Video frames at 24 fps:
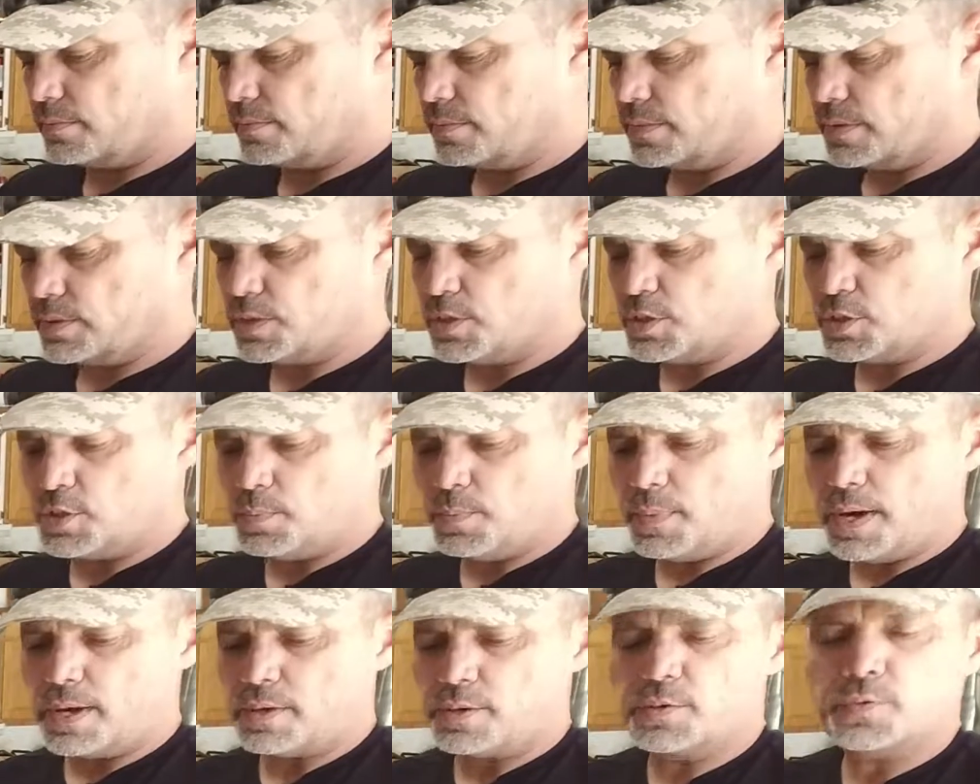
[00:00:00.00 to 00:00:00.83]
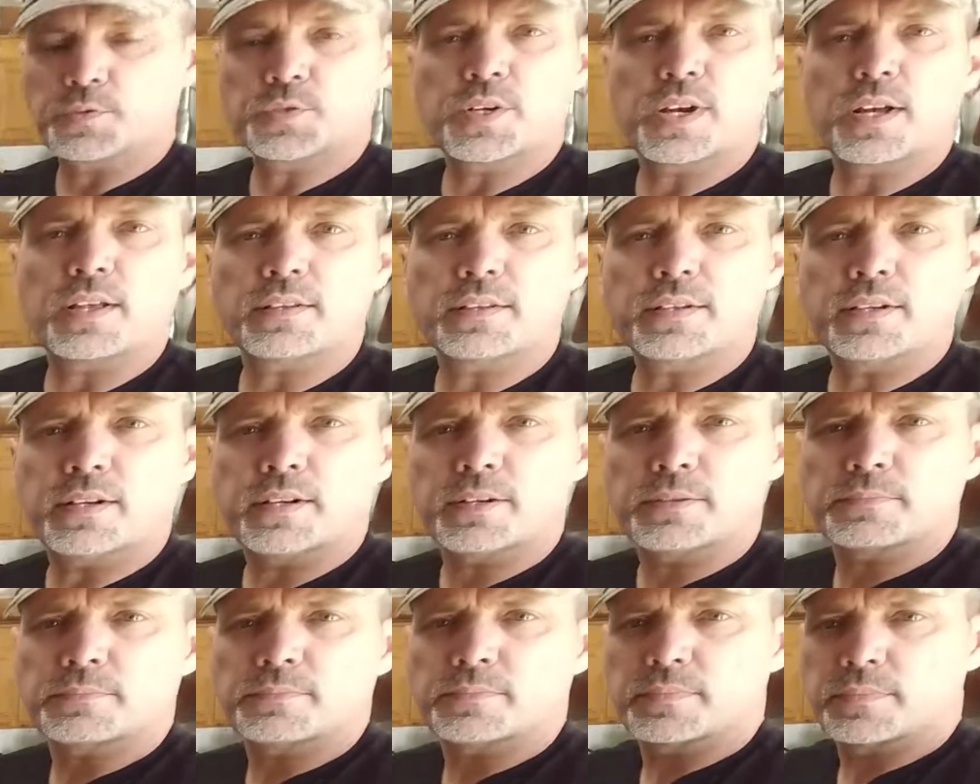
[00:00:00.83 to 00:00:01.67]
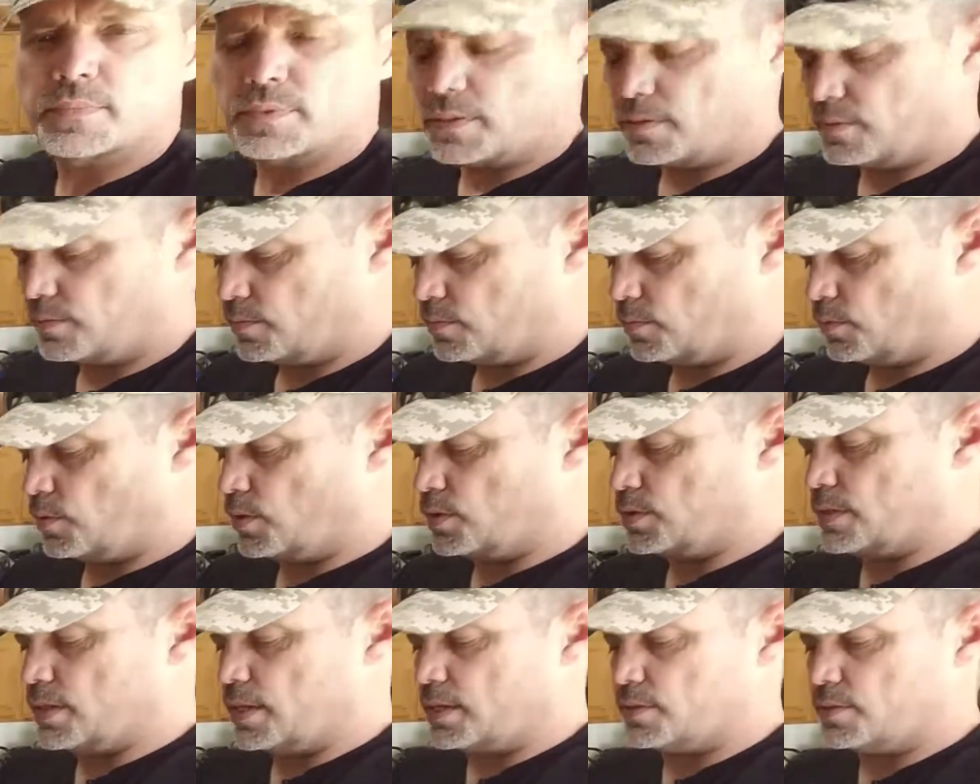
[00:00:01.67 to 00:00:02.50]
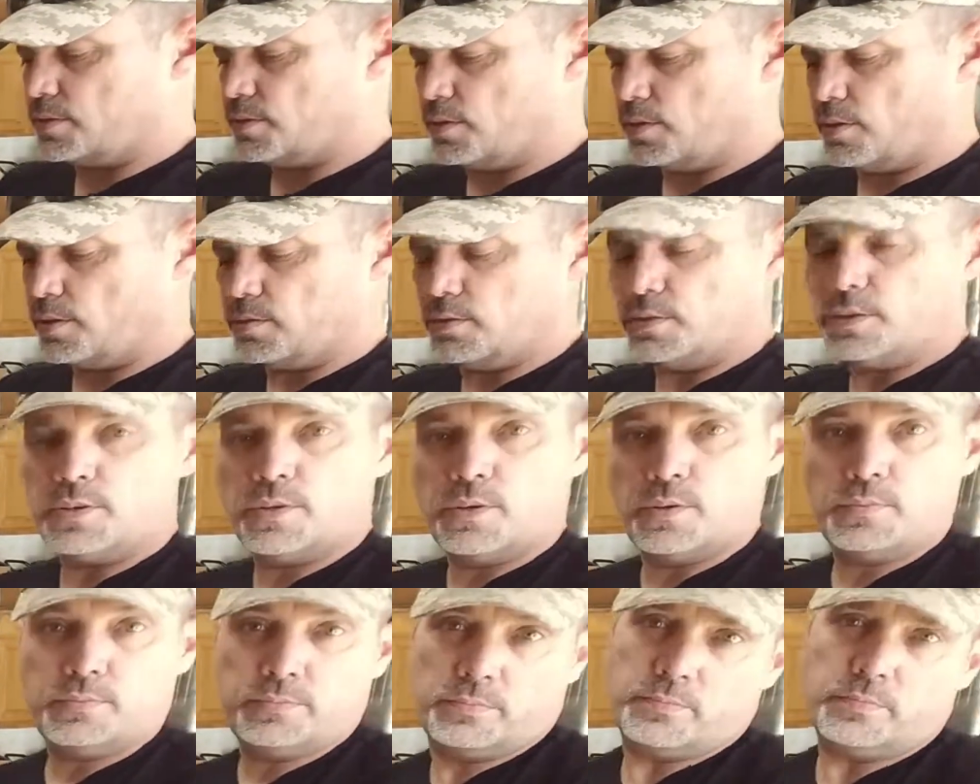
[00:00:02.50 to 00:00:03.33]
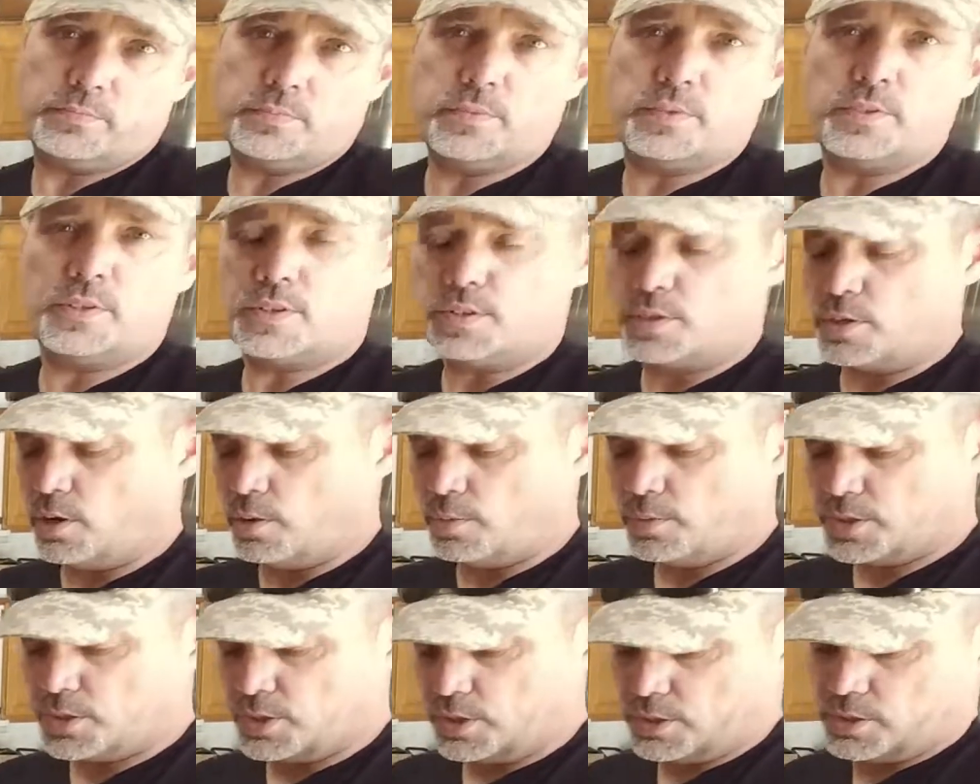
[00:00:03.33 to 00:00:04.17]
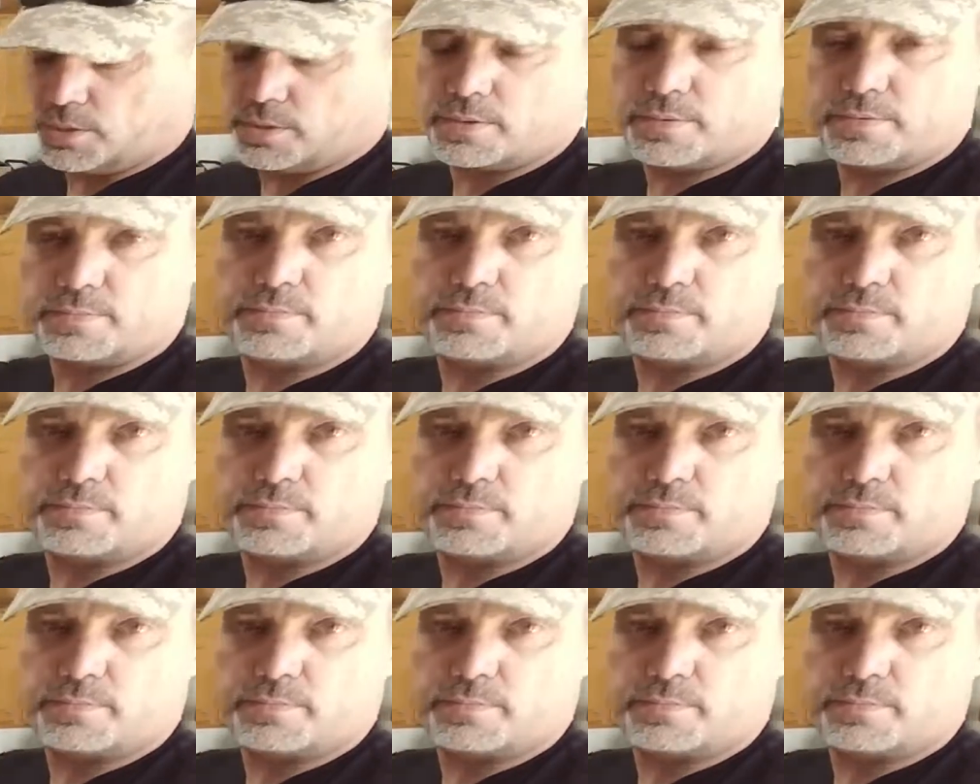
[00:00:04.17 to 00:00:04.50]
it's just a matter of trial and error. Worst case scenario, you know, you can always just